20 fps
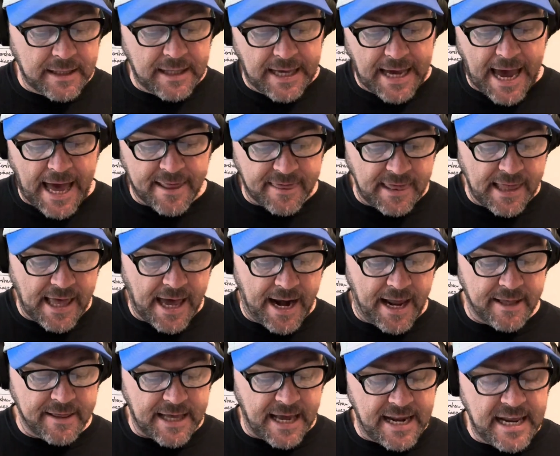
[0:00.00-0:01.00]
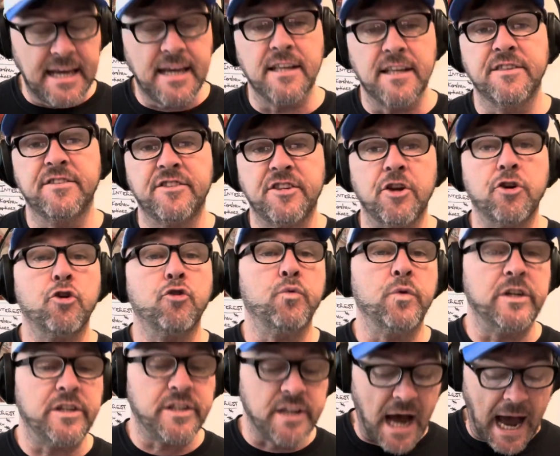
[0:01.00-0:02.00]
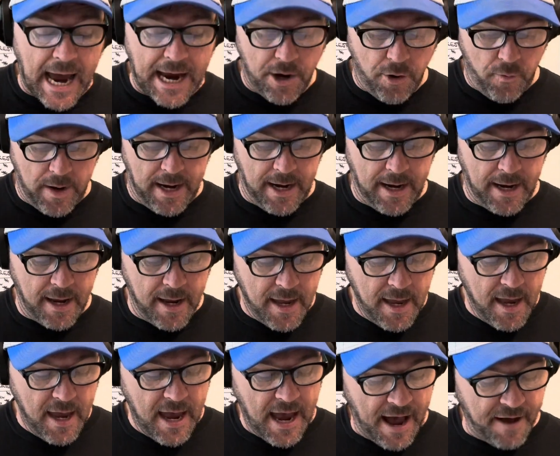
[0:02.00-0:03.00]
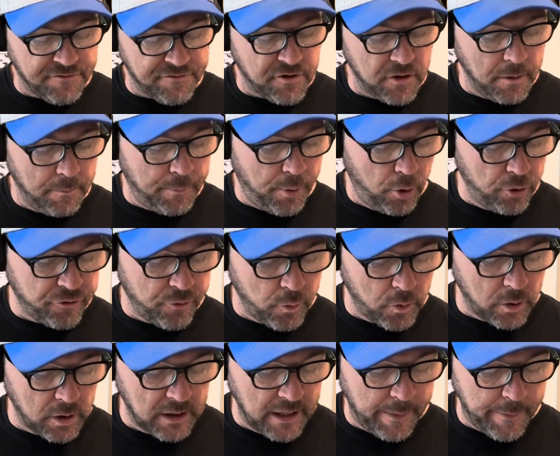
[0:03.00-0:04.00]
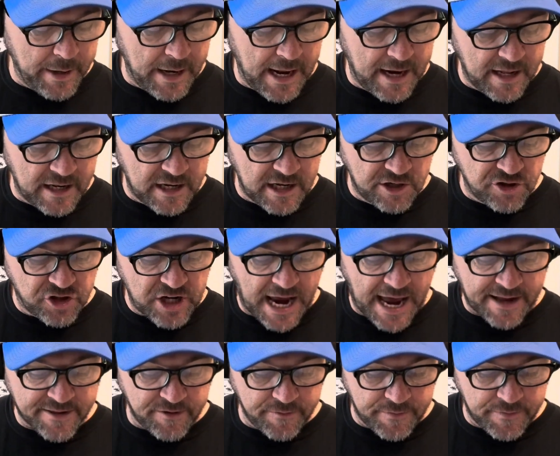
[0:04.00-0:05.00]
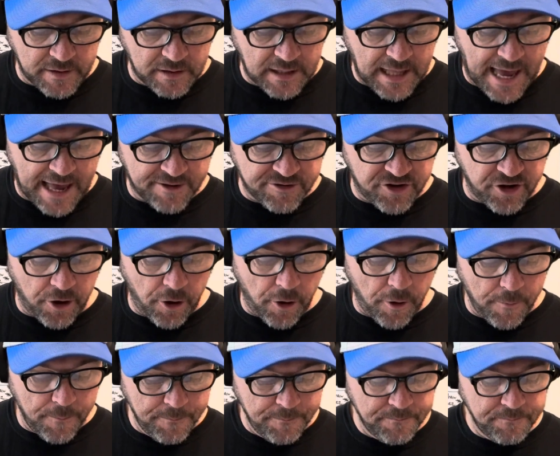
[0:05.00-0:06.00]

The Athletic that he considered retiring after the Bolts were eliminated in Jacksonville last year.